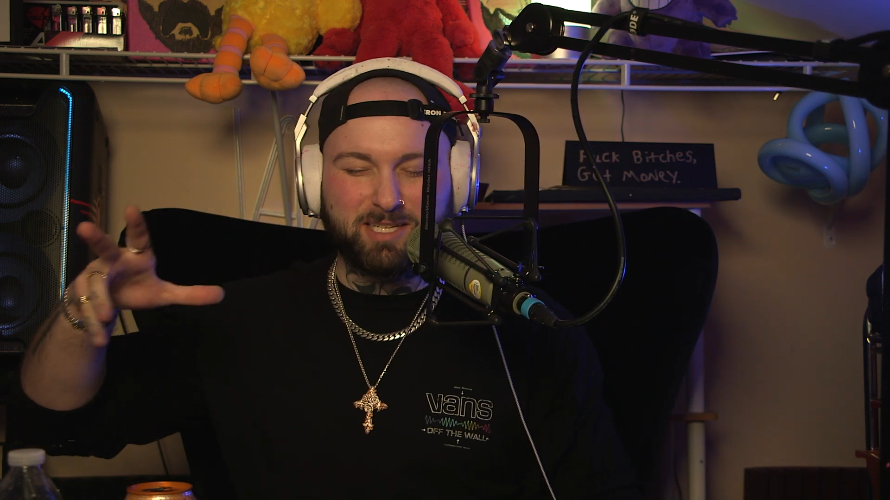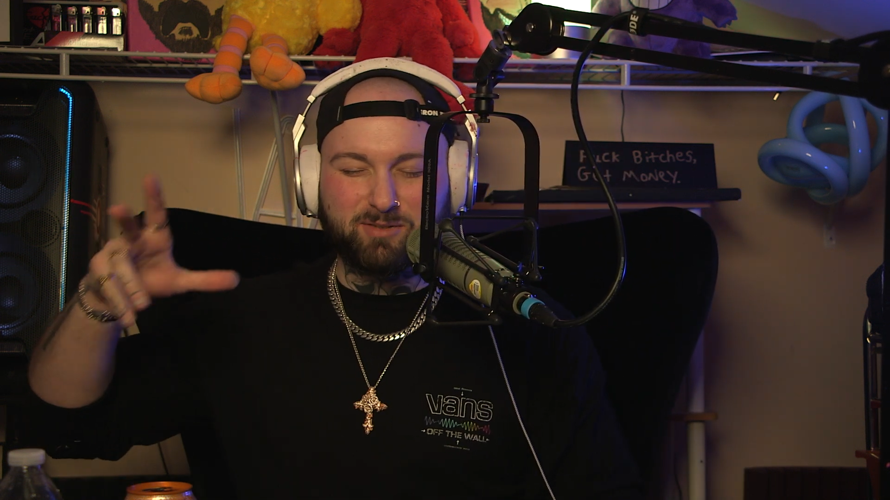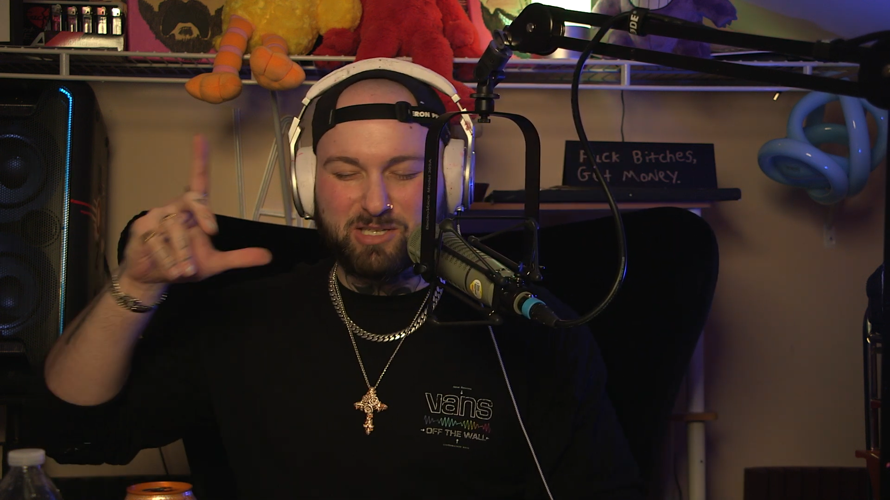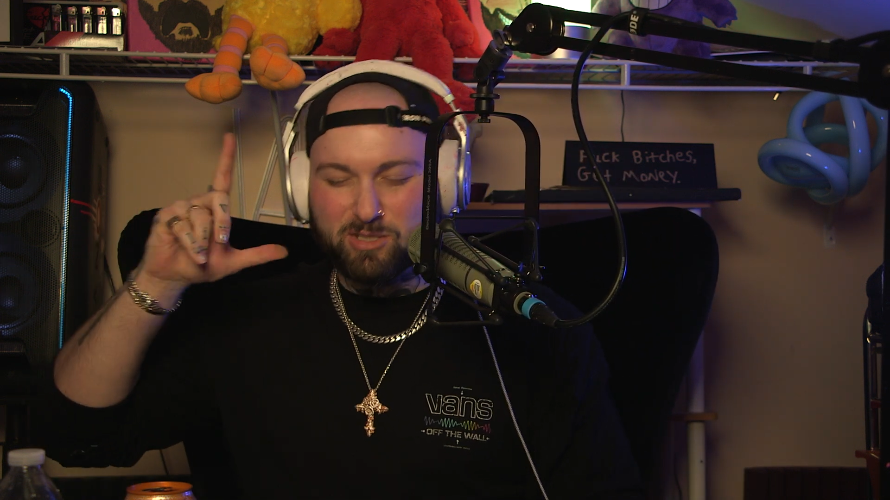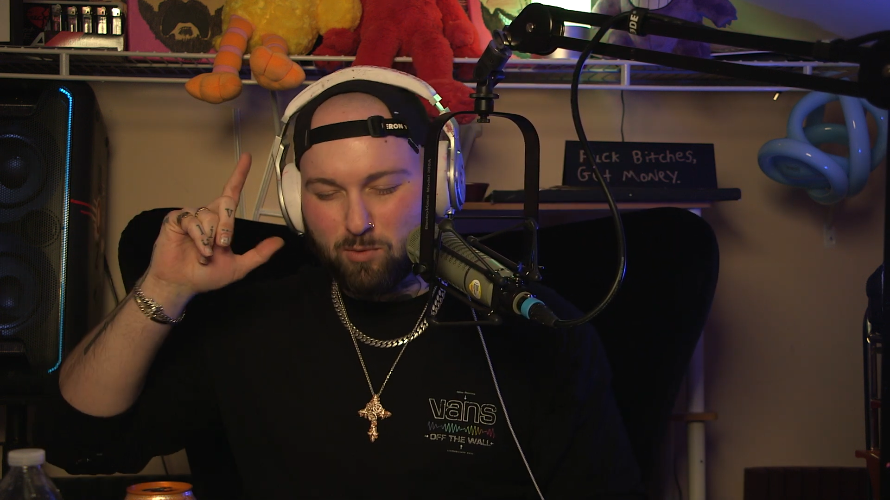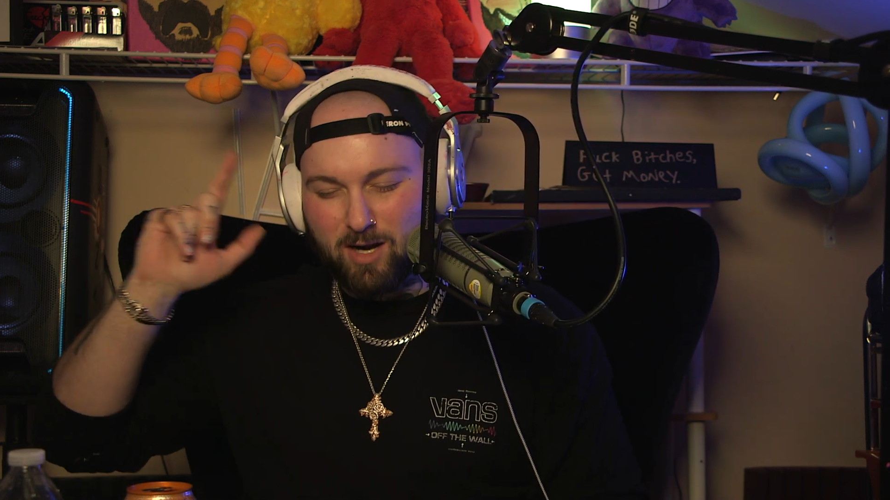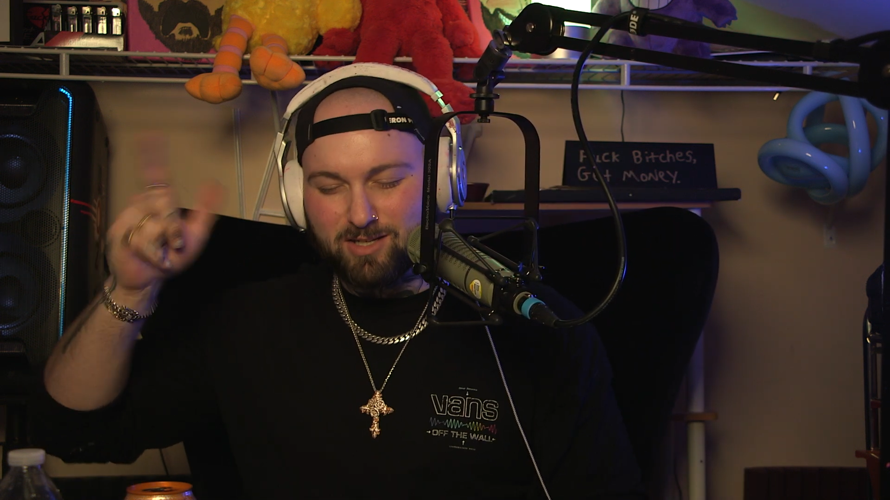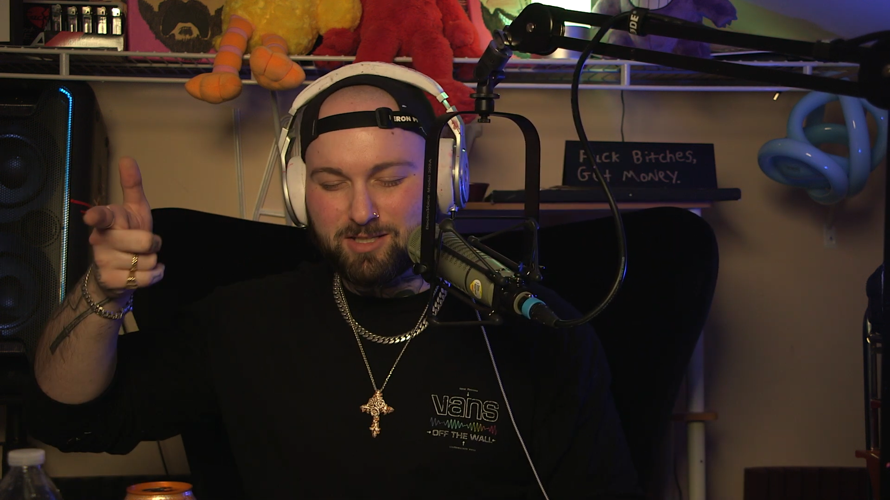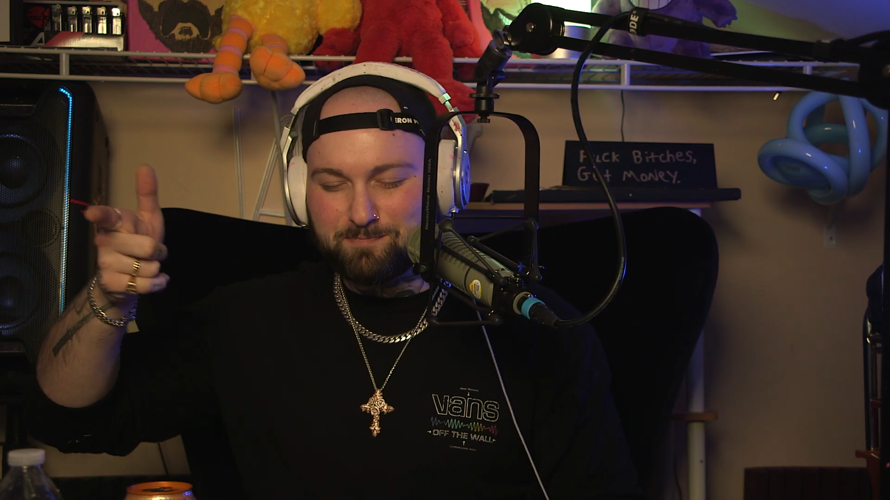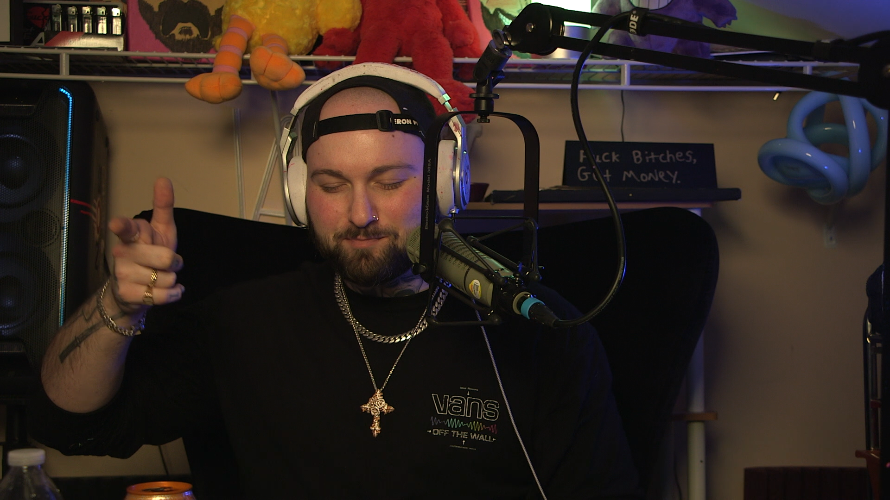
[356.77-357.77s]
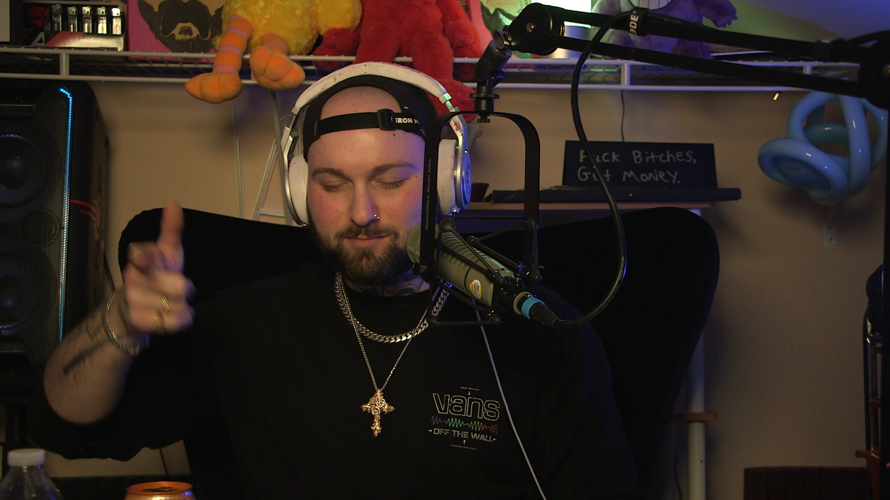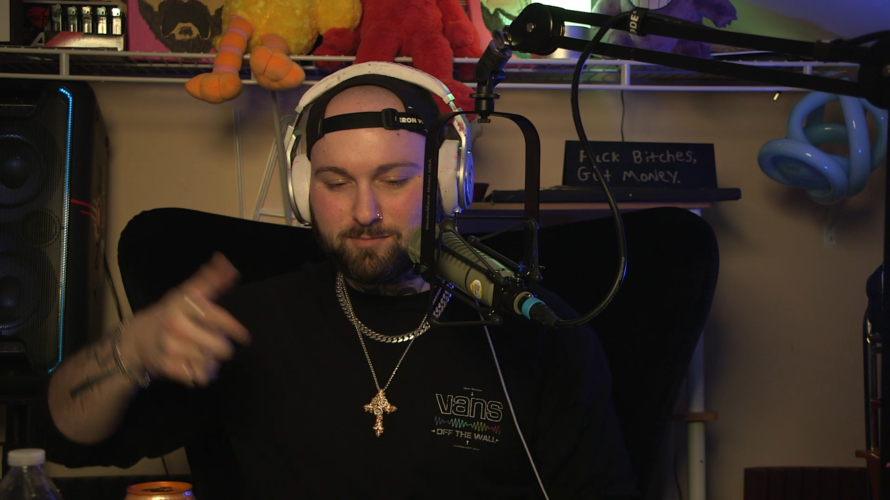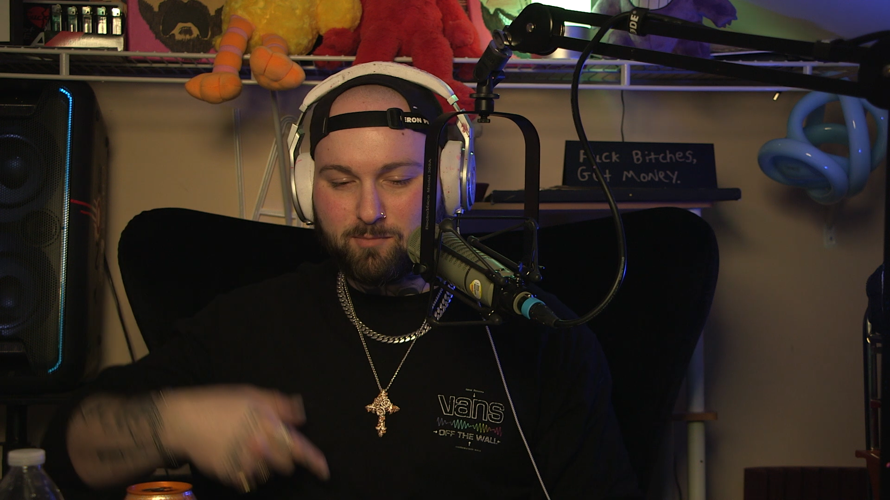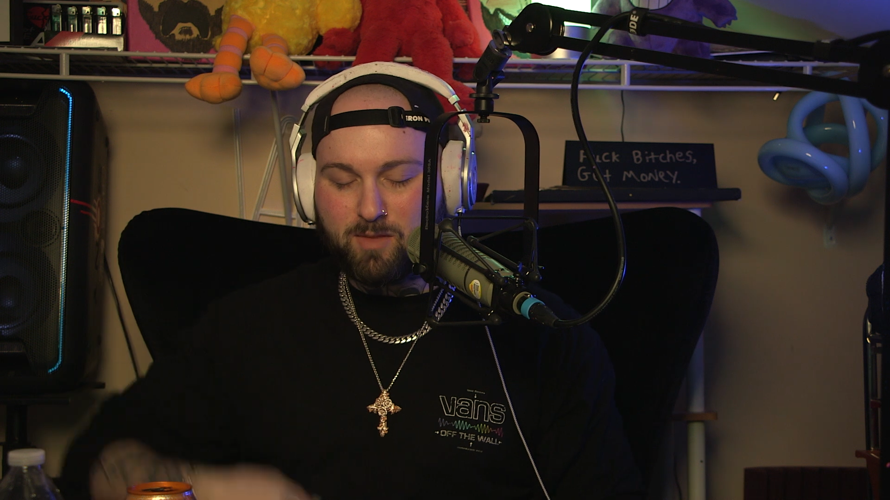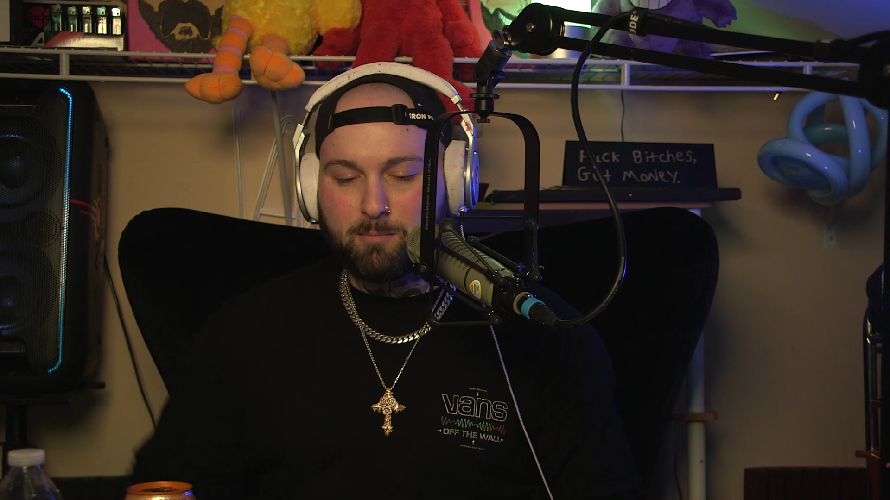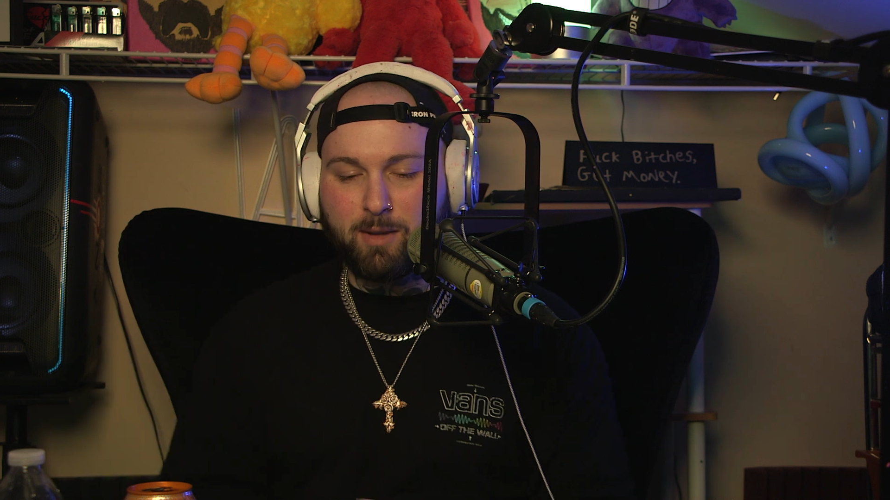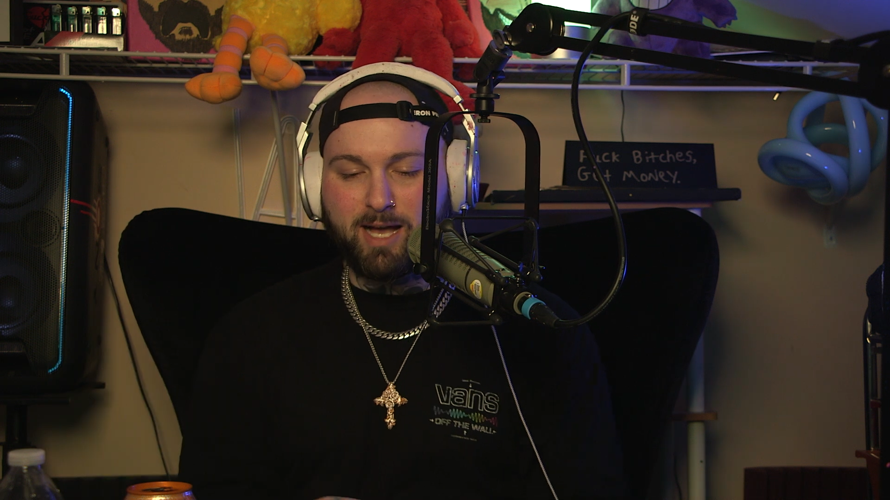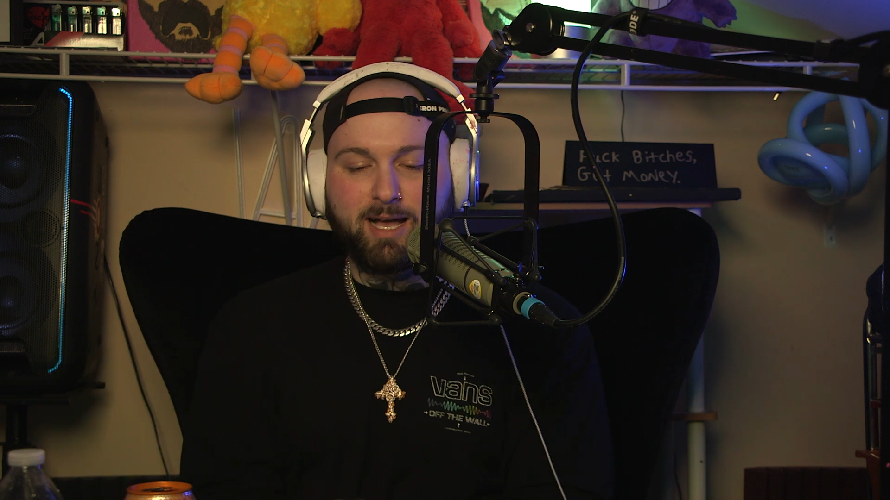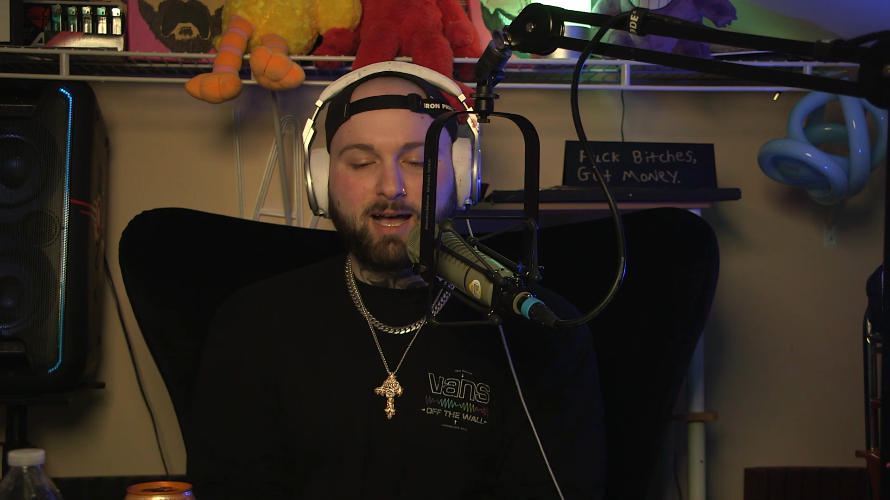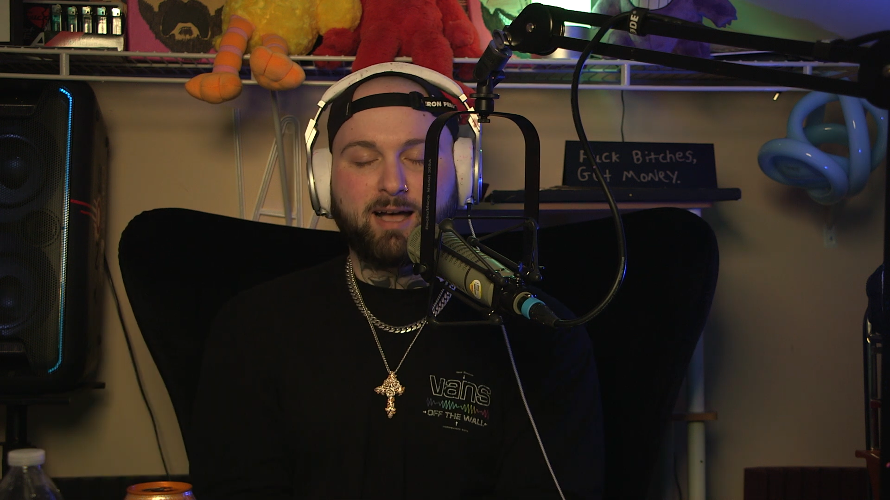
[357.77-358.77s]
So I just watched
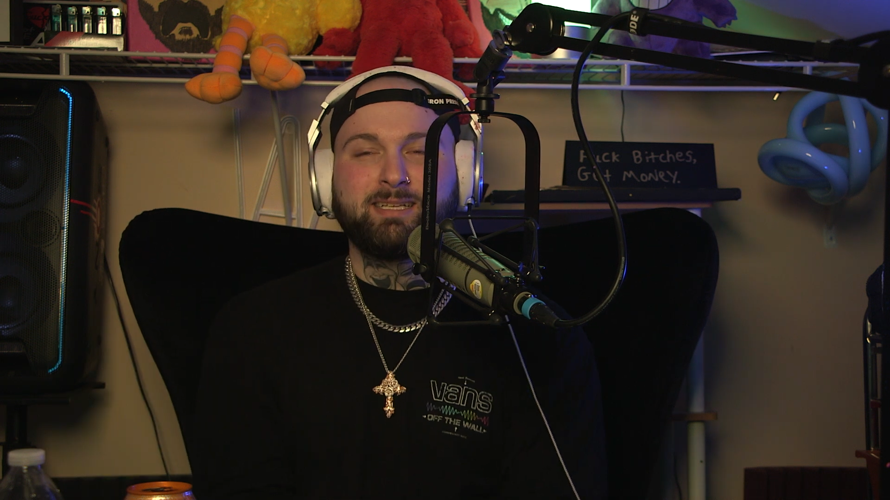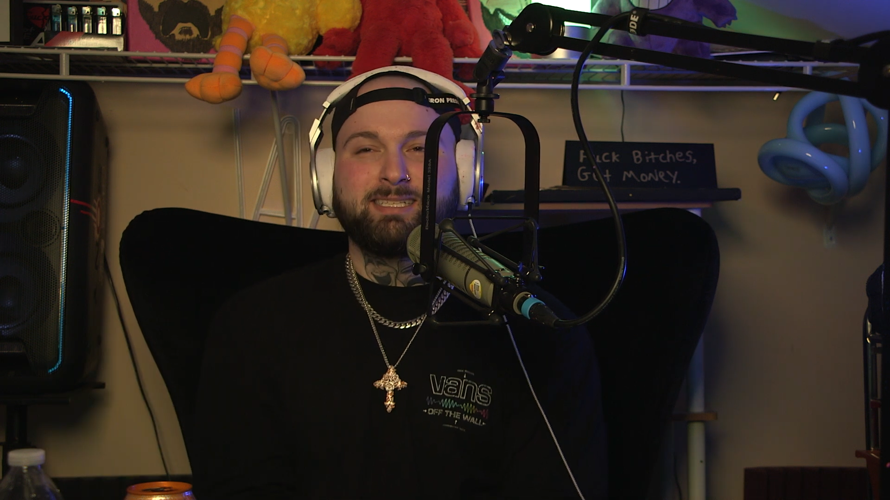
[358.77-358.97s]
my uh